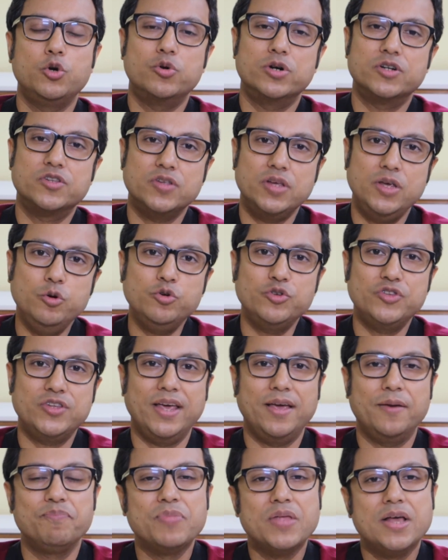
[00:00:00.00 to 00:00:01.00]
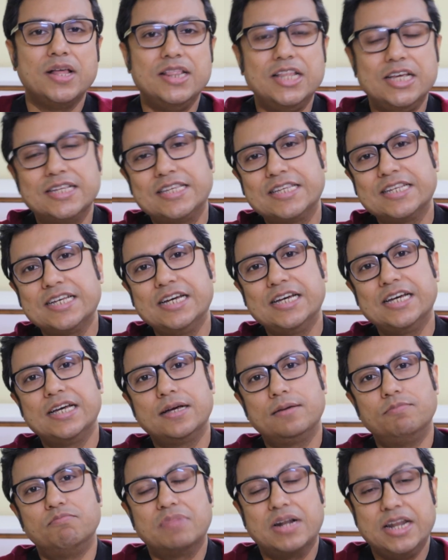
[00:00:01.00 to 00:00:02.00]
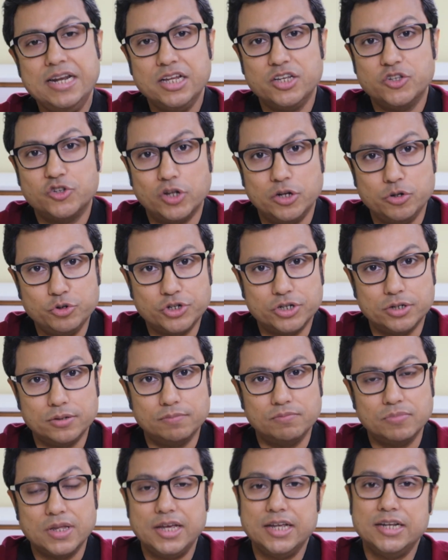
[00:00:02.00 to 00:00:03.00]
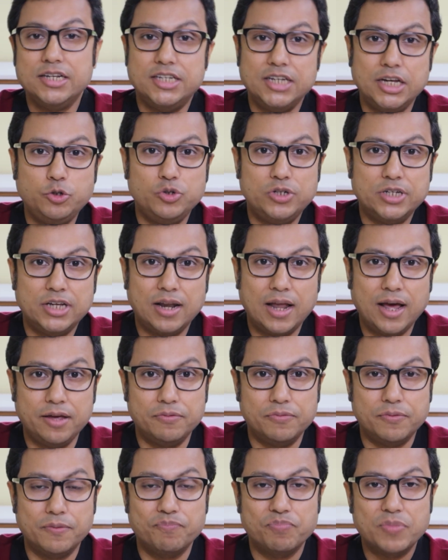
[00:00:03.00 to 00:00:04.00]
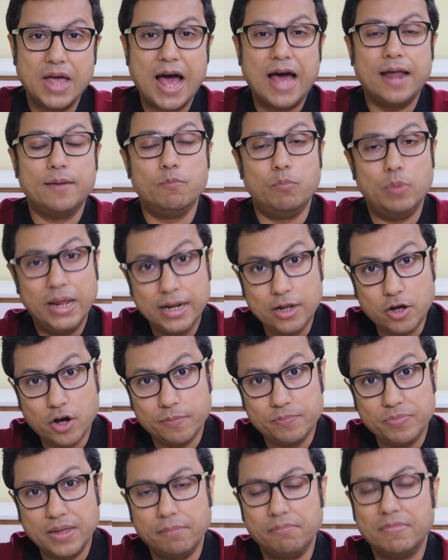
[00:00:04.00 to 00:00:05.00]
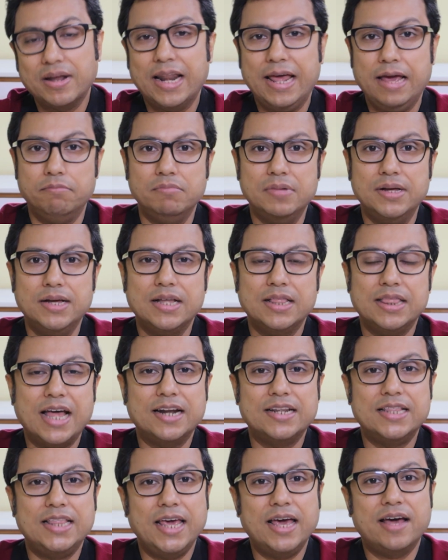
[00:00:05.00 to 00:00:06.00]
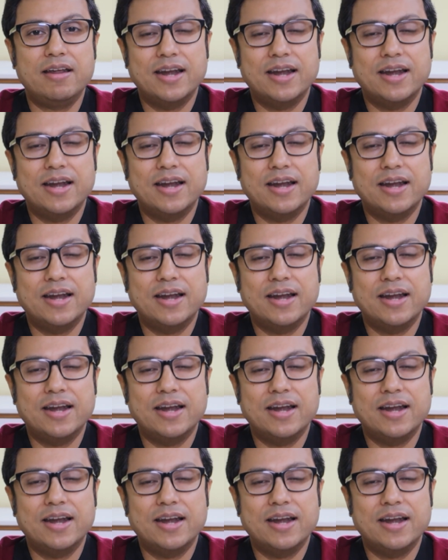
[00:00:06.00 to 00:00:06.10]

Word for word: towards using this cleaning solution in day to day life, and many of them claim that they are